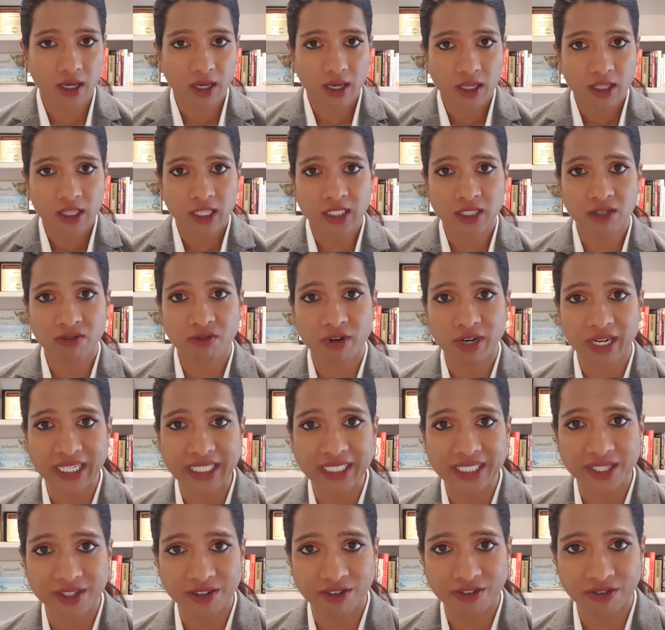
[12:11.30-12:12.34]
There's a
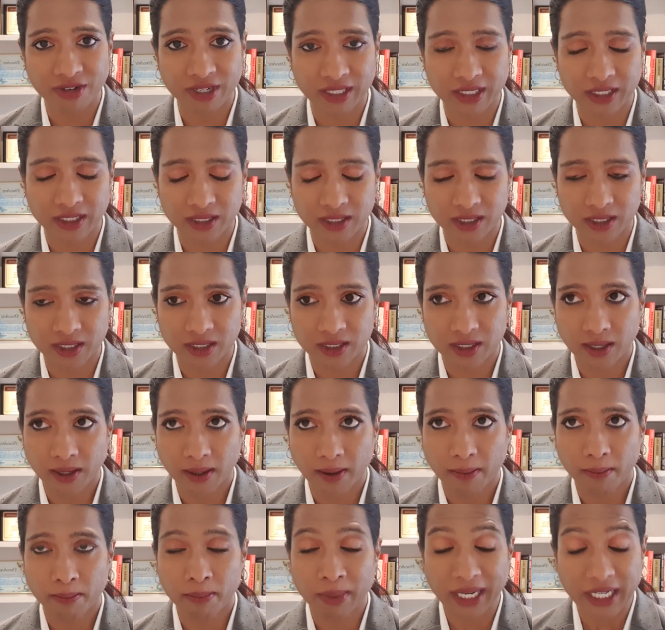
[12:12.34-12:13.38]
big
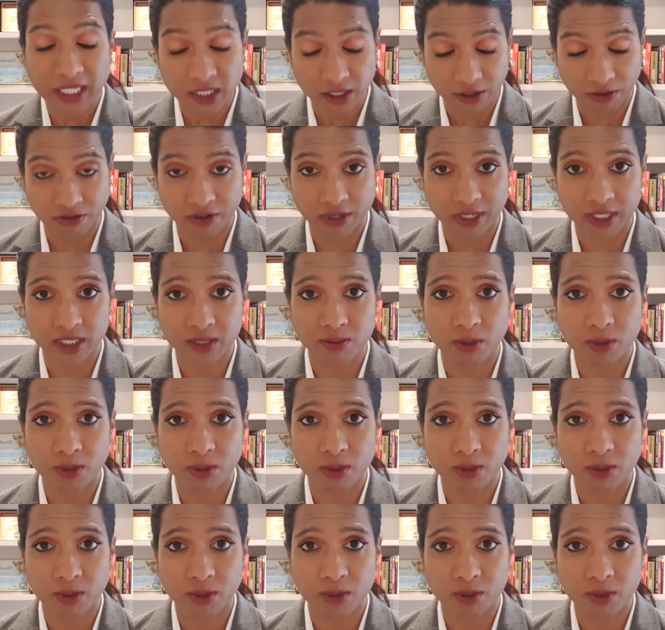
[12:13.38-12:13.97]
difference